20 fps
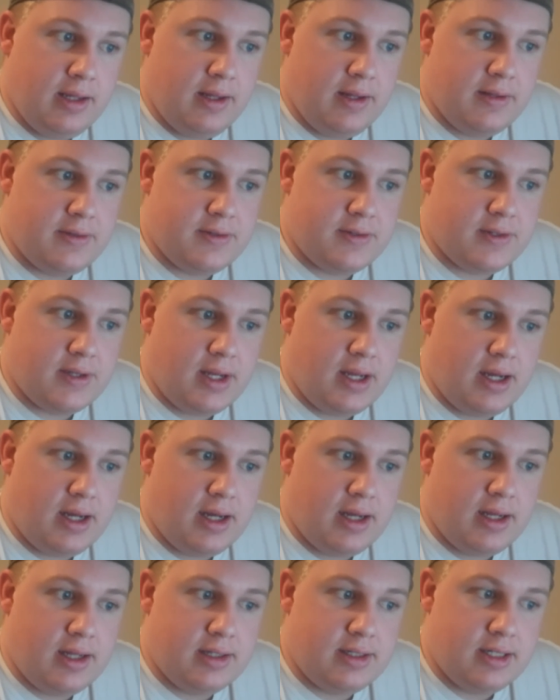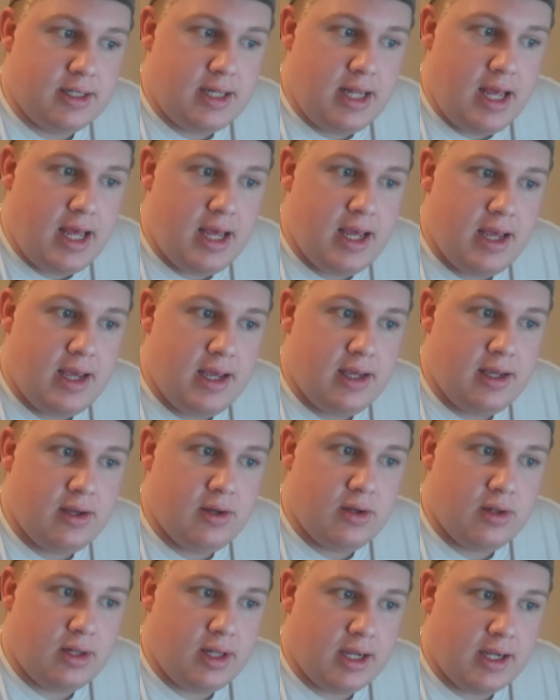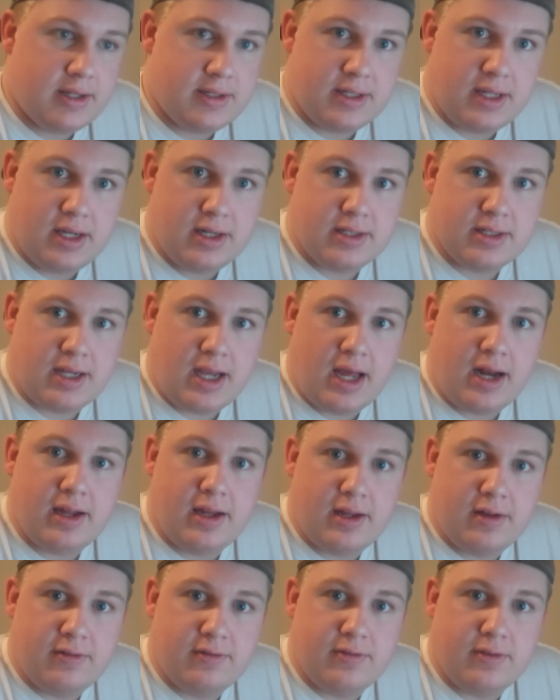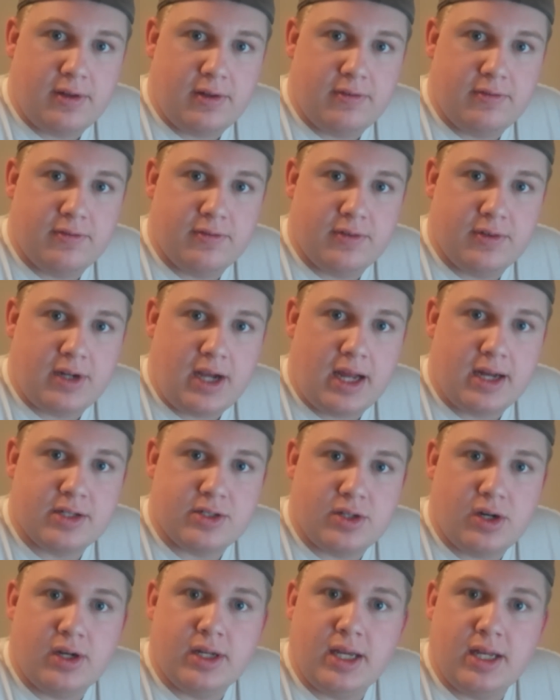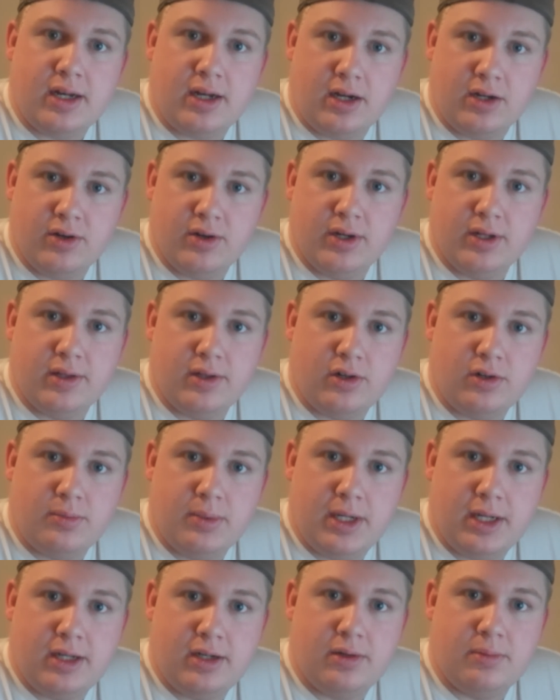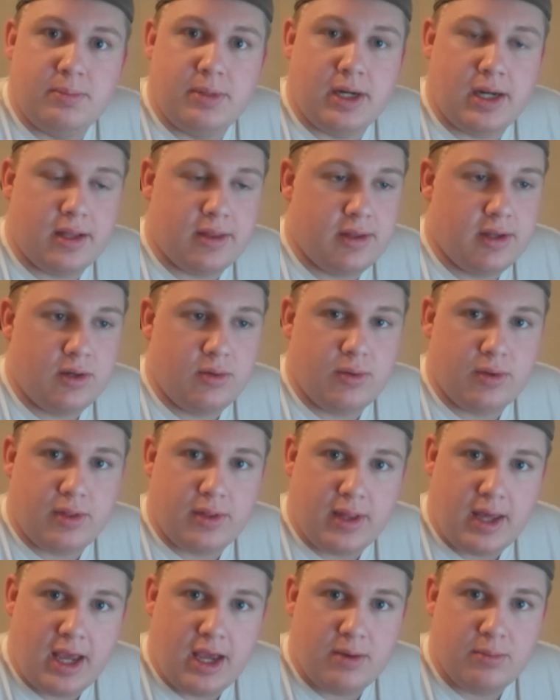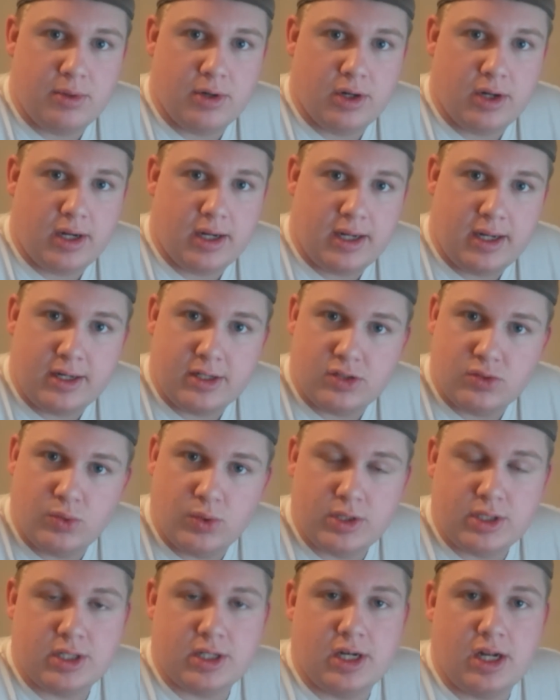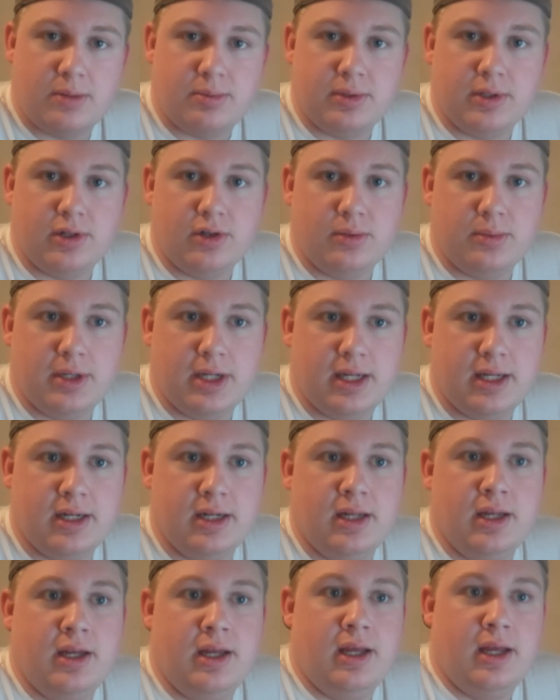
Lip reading: It's today, like I said, I've kind of started getting hungry a little bit, but I think with the hamburger I kind of switched it up a little bit,